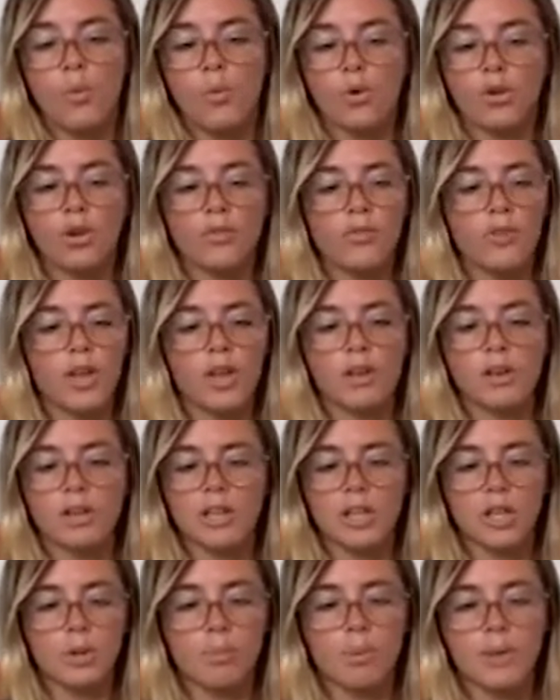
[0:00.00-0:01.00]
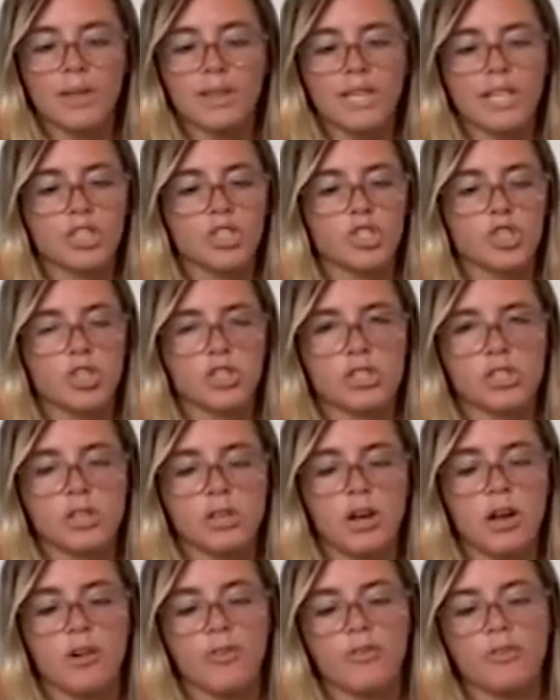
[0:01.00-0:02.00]
When you feel it a little bit, that's just
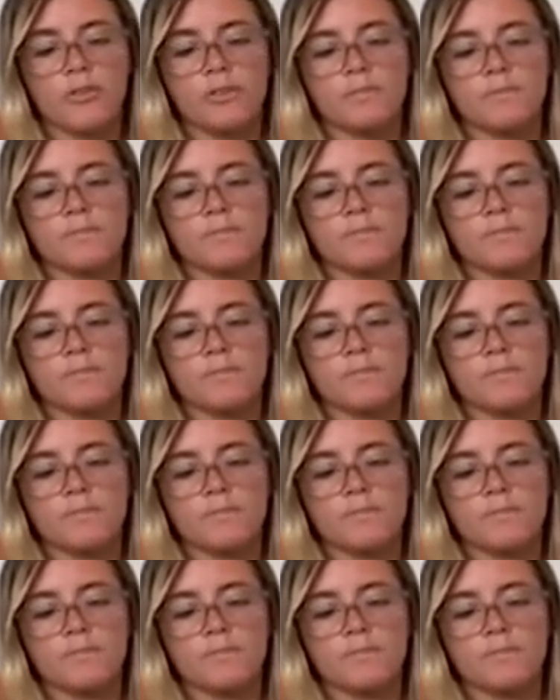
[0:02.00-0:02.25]
enough